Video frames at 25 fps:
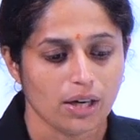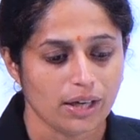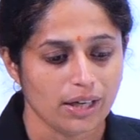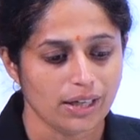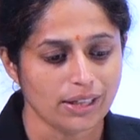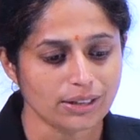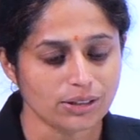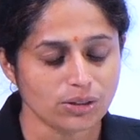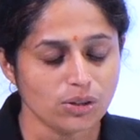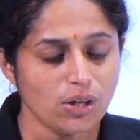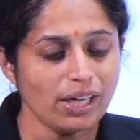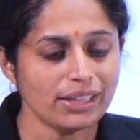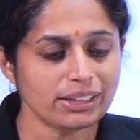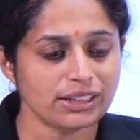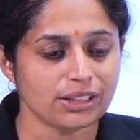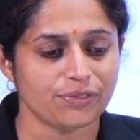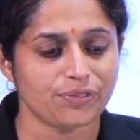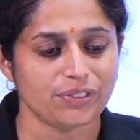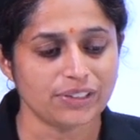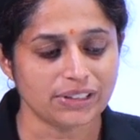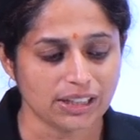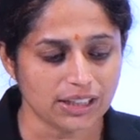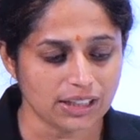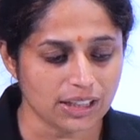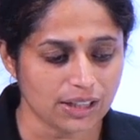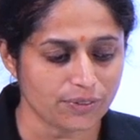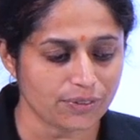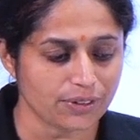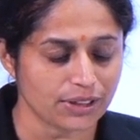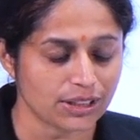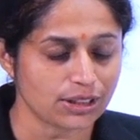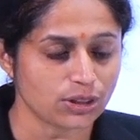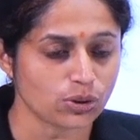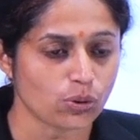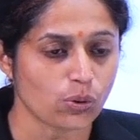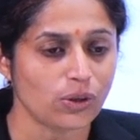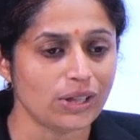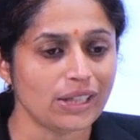It is not sufficient if
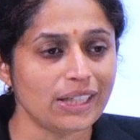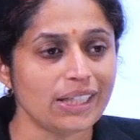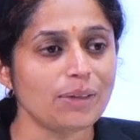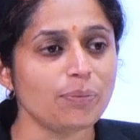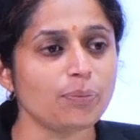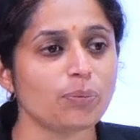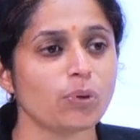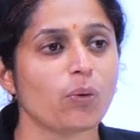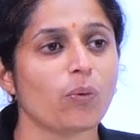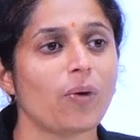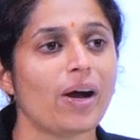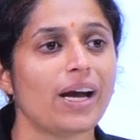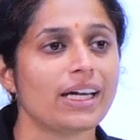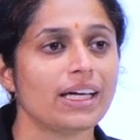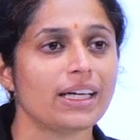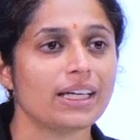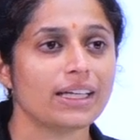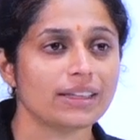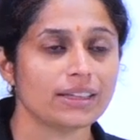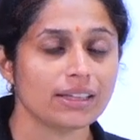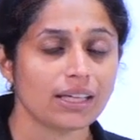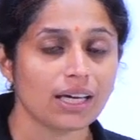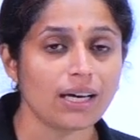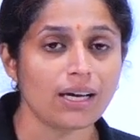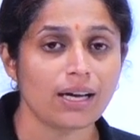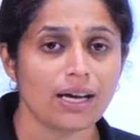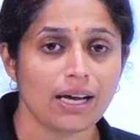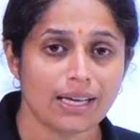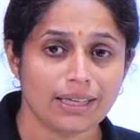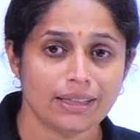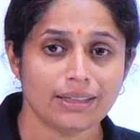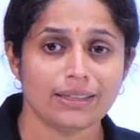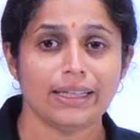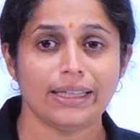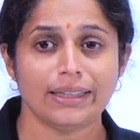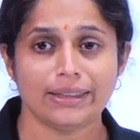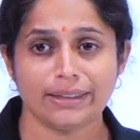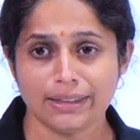it is only provided in the
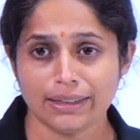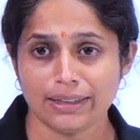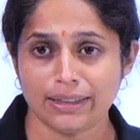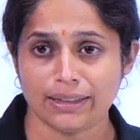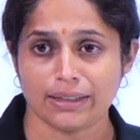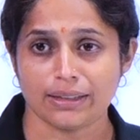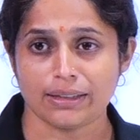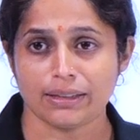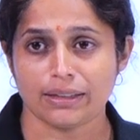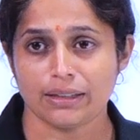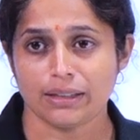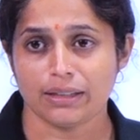letter.